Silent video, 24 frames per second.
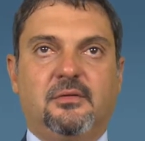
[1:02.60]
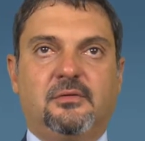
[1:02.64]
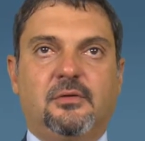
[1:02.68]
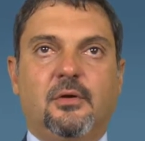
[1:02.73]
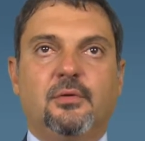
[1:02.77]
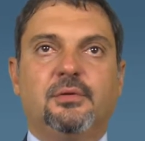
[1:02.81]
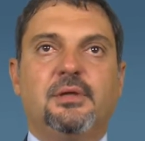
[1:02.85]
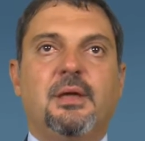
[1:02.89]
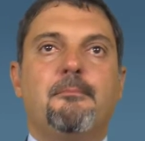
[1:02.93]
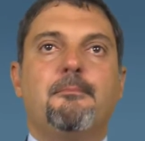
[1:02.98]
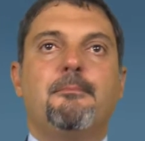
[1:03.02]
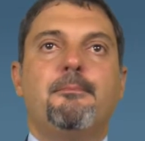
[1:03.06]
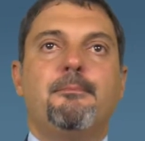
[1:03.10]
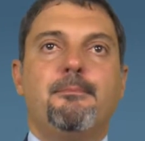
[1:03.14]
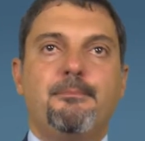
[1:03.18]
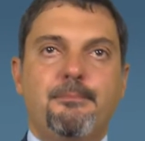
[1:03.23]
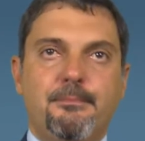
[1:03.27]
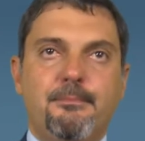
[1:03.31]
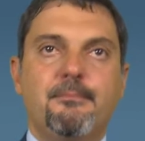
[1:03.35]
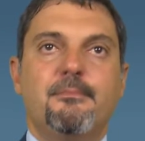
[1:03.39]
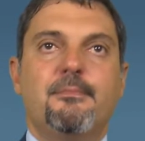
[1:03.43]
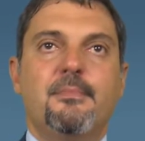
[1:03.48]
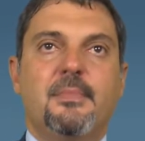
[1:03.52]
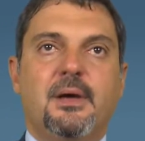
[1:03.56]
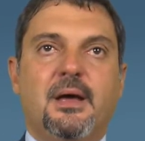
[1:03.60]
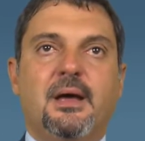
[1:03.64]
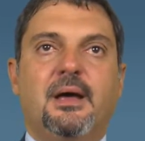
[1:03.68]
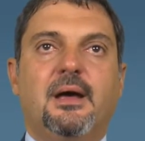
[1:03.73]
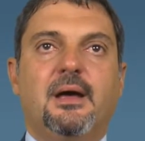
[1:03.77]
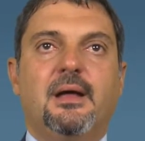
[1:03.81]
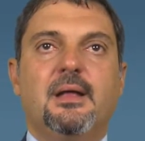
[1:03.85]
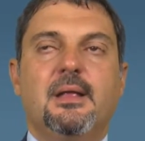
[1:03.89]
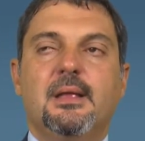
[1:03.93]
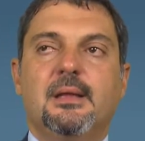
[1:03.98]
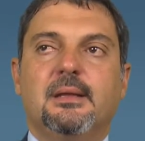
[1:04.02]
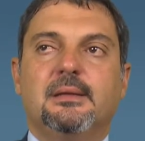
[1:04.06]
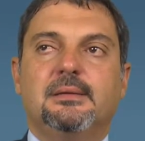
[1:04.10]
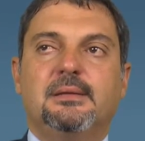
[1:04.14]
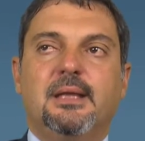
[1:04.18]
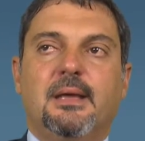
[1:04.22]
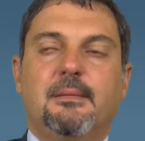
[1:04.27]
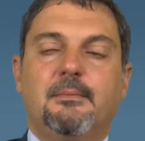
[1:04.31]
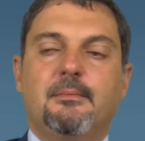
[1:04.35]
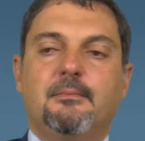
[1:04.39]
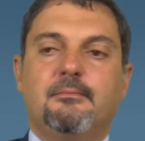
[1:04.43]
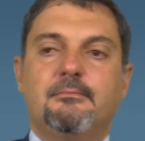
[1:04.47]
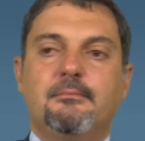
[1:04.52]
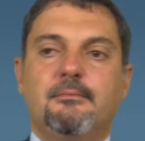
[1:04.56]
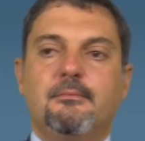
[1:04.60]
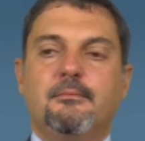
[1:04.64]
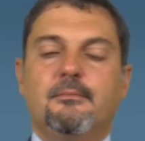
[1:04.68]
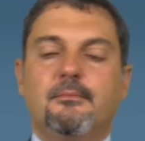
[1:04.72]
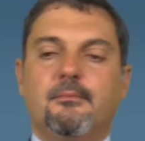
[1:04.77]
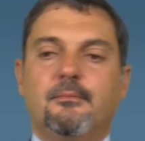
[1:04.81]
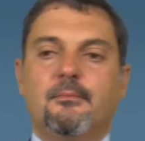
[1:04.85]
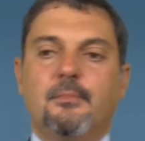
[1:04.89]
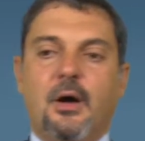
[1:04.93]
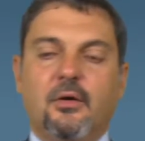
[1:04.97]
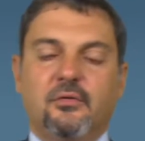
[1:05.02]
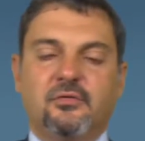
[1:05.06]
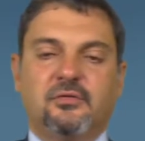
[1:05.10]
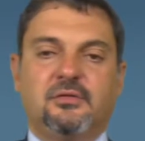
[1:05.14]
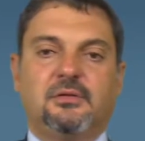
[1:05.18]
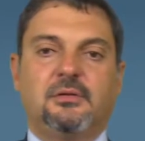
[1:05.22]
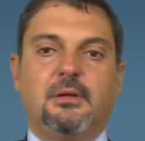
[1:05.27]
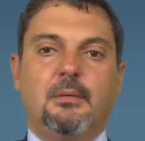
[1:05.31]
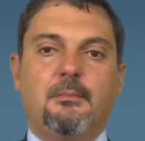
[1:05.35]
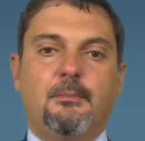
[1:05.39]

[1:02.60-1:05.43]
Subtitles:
So the most